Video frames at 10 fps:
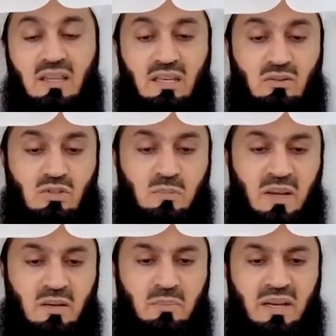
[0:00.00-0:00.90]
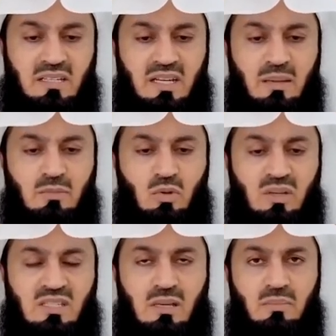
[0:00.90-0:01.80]
than to spend my time
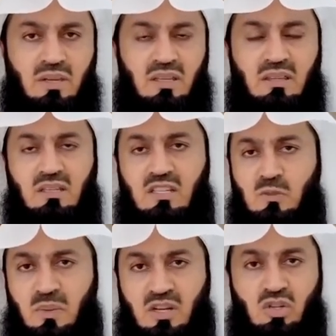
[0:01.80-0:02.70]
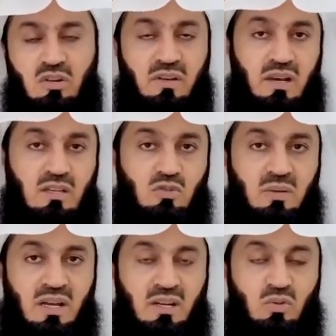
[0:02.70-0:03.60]
doing something in the displeasure of Allah
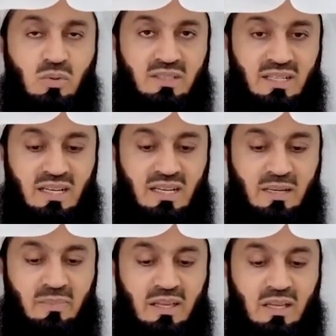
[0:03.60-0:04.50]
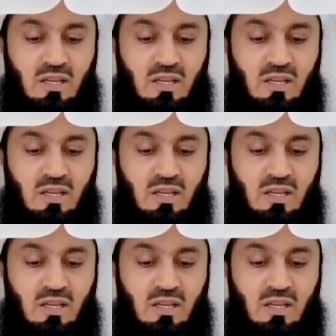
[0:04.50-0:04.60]
subhanahu wa ta'ala.